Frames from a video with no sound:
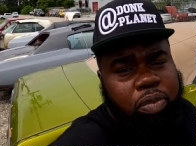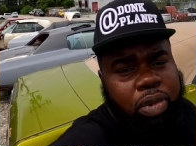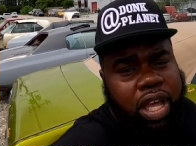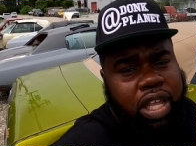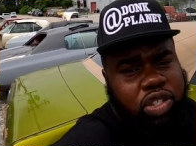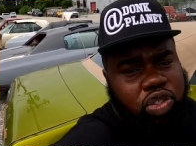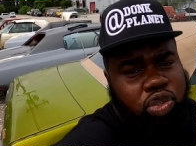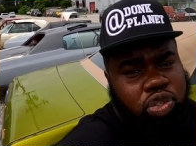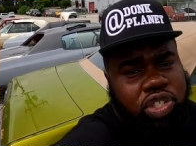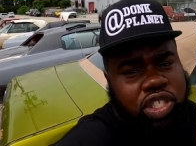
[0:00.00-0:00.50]

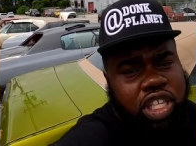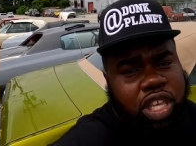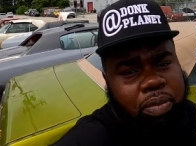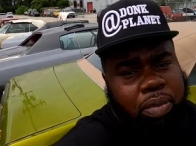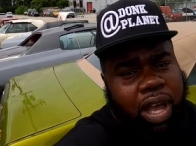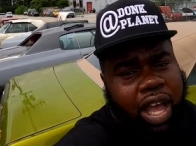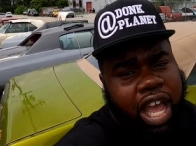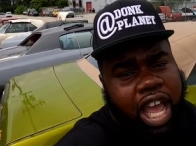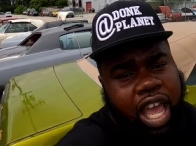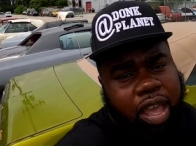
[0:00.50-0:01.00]
But as you see
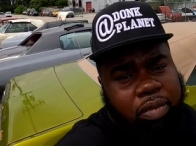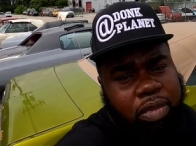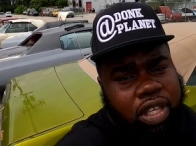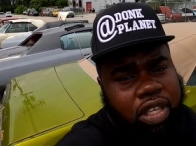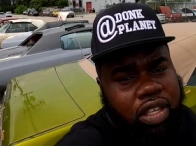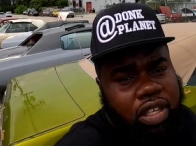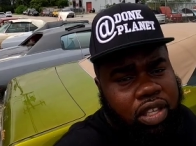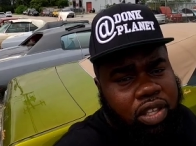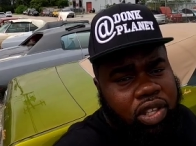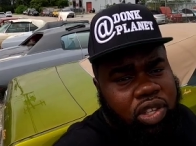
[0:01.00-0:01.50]
it behind
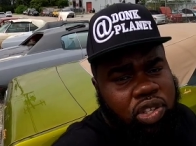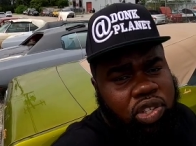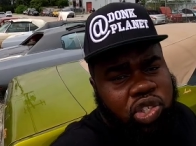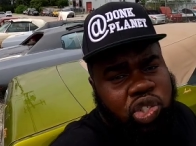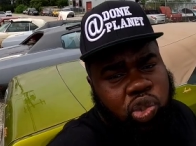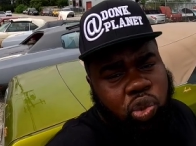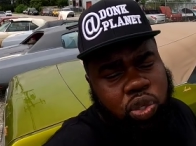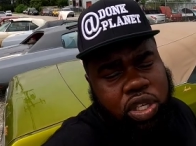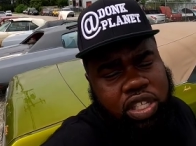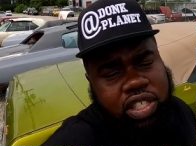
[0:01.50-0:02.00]
me,
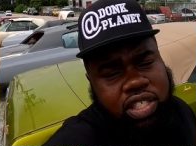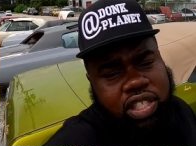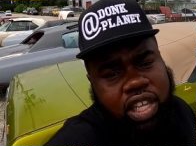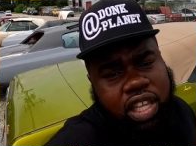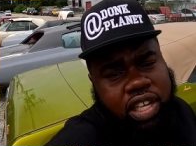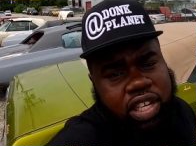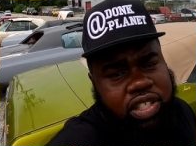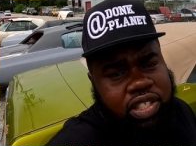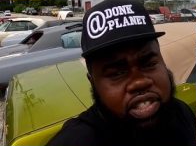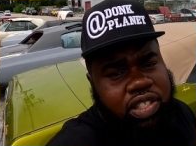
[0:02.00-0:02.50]
Sudi
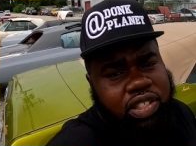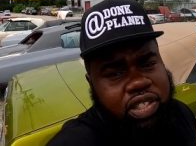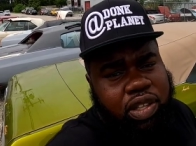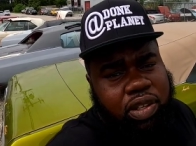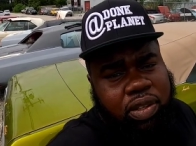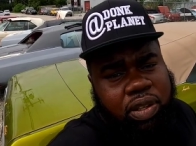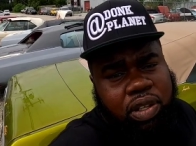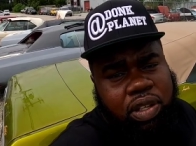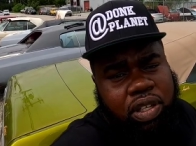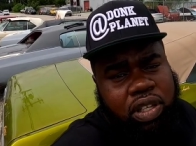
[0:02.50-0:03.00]
said this is
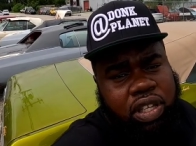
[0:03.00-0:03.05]
the